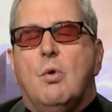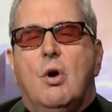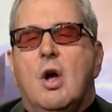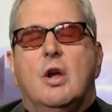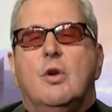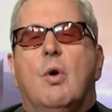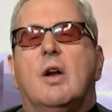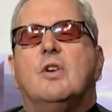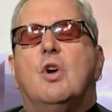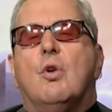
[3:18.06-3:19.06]
say, well, you
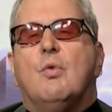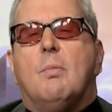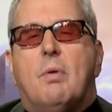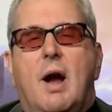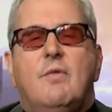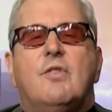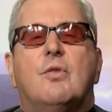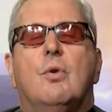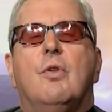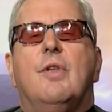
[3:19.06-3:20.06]
ought to go to a private
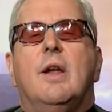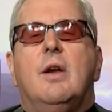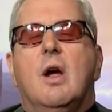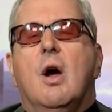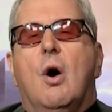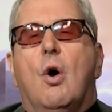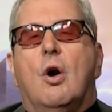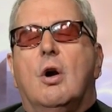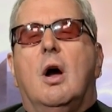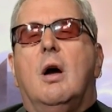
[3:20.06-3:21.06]
school then,
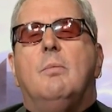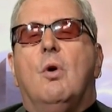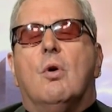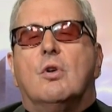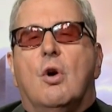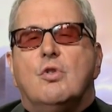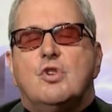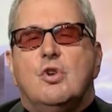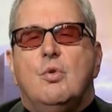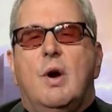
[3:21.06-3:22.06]
or go
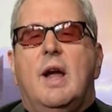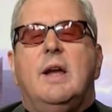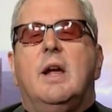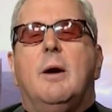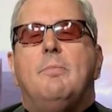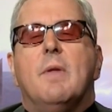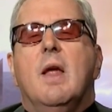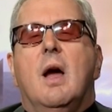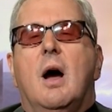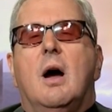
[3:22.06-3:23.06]
to a
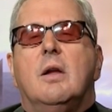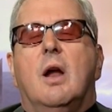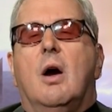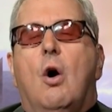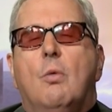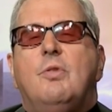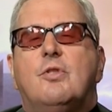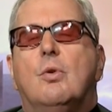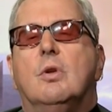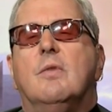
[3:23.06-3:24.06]

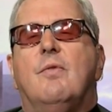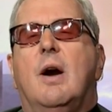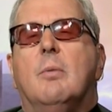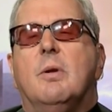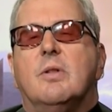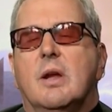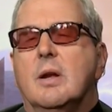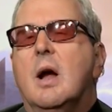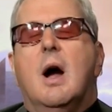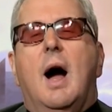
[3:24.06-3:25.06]
homeschool environment
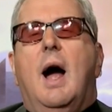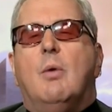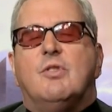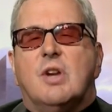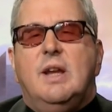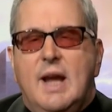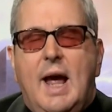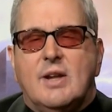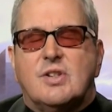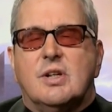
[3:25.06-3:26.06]
then. I would say
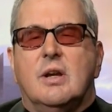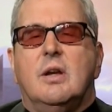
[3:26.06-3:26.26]
yes,